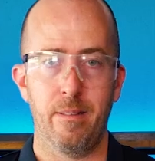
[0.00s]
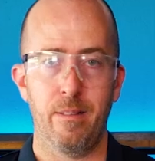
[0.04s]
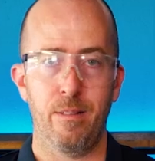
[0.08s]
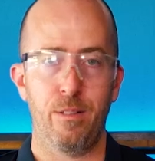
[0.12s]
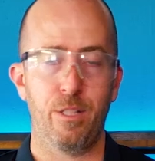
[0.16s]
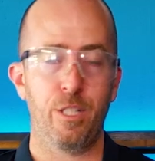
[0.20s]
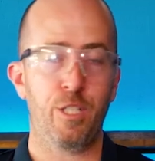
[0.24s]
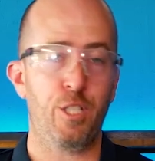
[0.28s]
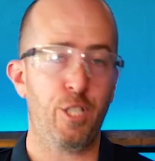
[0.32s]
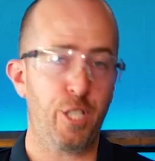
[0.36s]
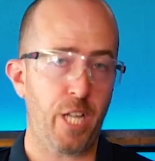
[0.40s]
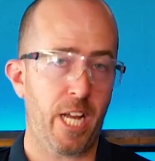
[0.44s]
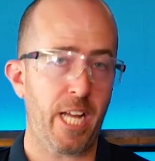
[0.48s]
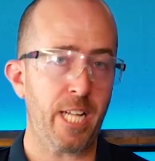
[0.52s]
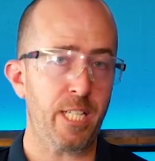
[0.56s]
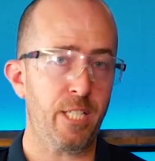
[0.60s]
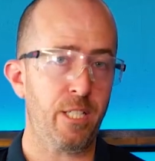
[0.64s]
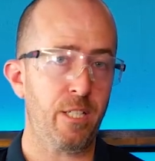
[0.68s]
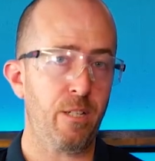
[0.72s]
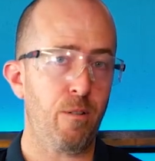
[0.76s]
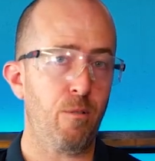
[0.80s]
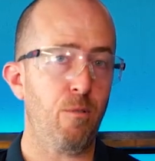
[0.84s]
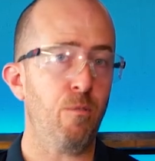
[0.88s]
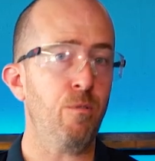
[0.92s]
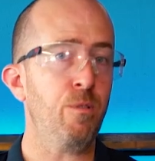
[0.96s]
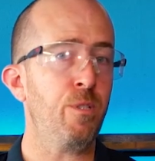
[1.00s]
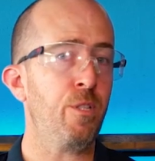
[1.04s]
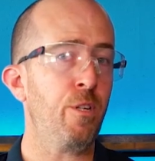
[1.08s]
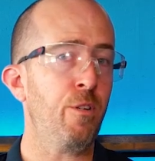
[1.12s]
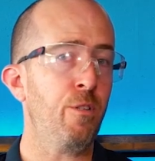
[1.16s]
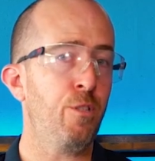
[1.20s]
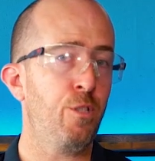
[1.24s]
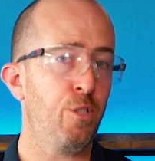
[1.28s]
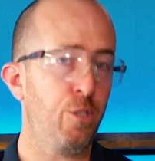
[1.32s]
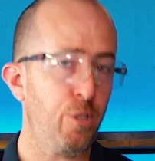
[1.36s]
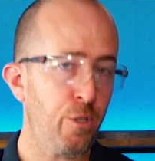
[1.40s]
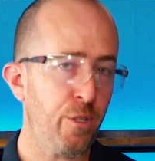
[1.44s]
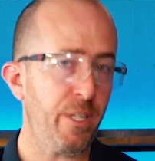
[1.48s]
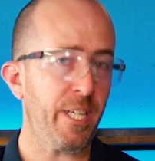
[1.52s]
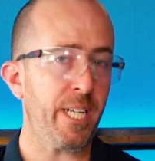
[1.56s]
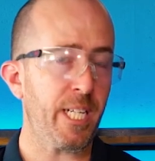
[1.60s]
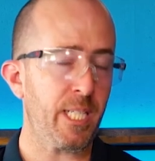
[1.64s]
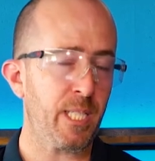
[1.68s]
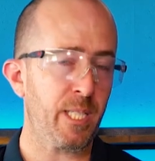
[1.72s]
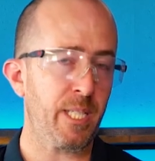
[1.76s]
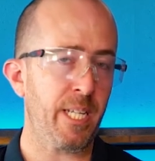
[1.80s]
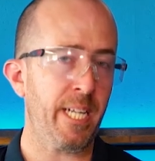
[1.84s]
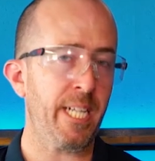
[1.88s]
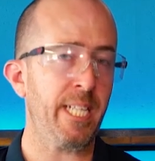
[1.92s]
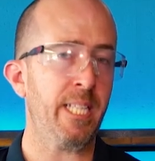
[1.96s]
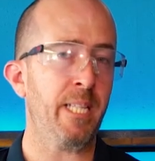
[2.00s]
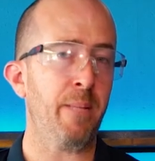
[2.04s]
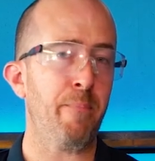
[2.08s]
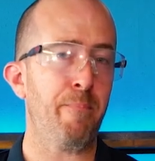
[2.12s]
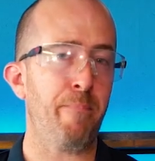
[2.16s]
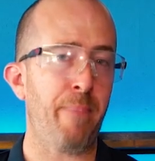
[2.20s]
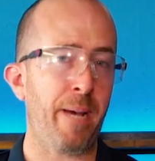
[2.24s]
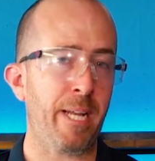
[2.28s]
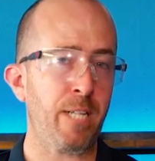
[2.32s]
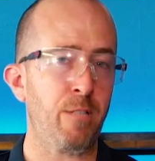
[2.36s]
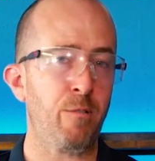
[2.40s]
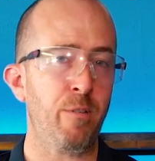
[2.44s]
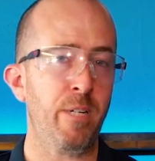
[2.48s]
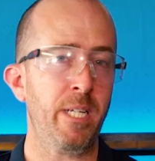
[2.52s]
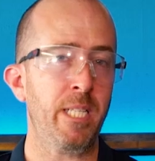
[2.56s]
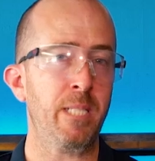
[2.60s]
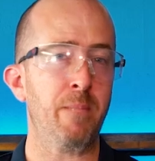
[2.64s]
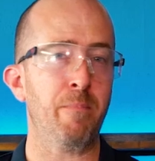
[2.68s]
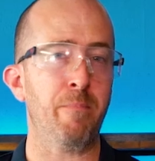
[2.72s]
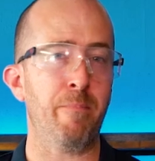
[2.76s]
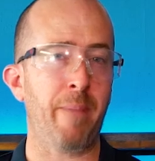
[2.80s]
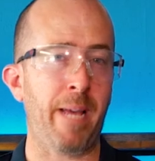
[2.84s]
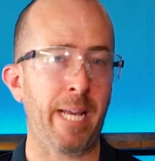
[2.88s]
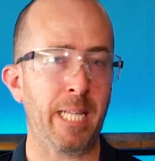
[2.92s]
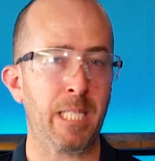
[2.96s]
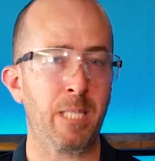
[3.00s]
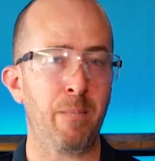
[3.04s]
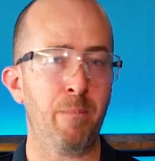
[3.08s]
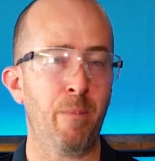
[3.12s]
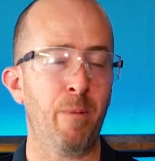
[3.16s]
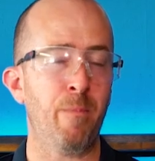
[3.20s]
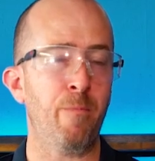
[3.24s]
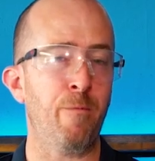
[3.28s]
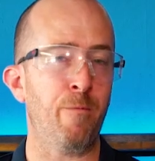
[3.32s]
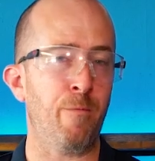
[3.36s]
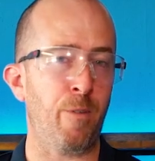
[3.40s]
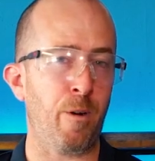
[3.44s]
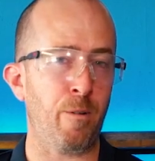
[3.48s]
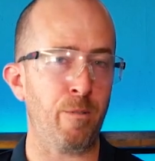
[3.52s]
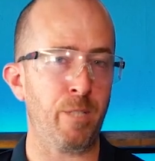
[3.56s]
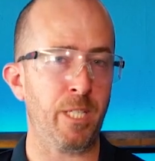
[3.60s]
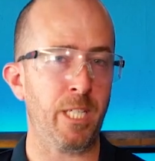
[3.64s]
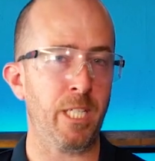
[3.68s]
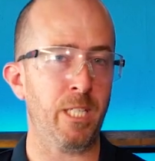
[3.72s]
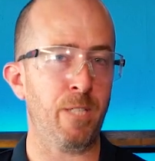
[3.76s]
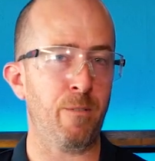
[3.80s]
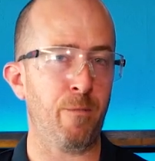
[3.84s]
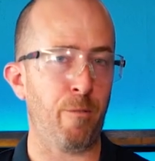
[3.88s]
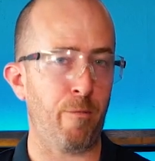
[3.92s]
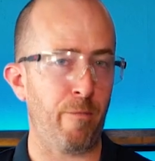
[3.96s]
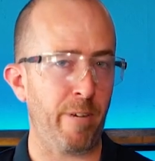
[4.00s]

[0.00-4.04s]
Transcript: The charger also shouldn't exceed the battery's maximum voltage for